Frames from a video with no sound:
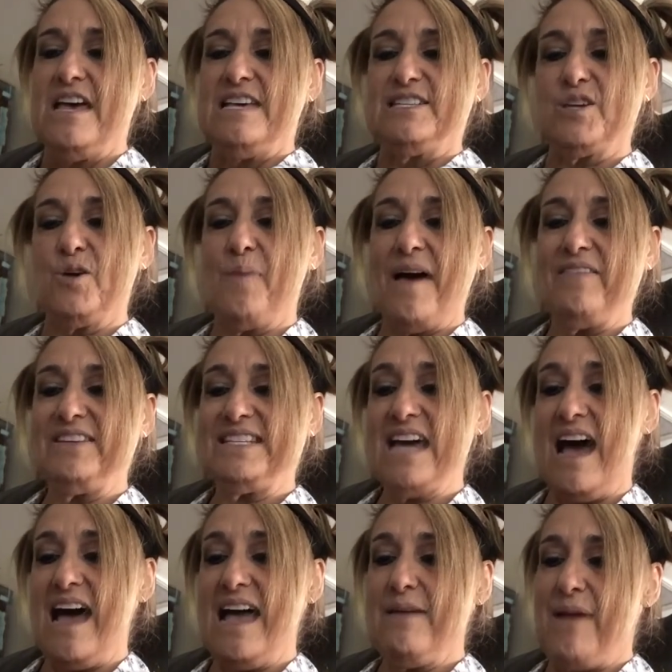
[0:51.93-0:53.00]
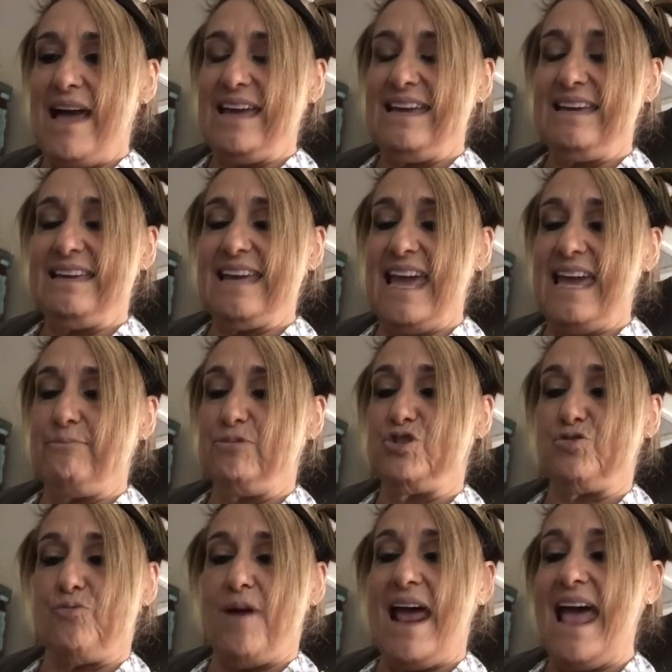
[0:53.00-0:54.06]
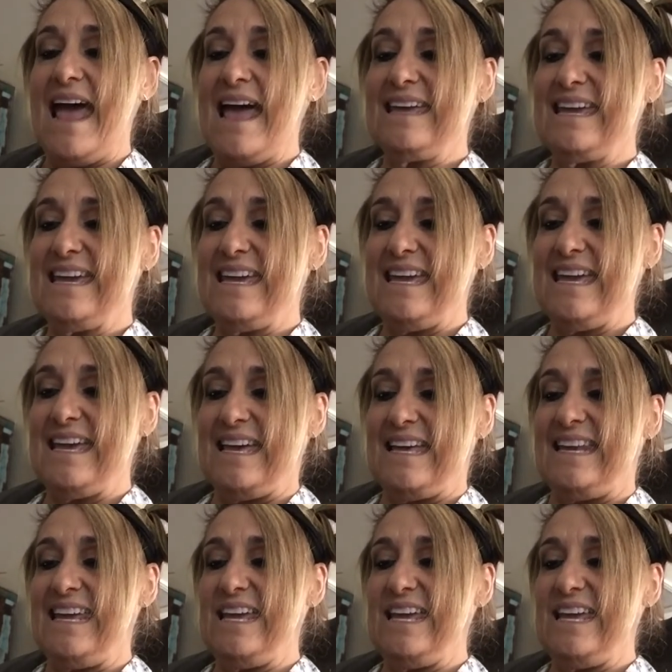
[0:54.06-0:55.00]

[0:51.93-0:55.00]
so by the time I came dragging in,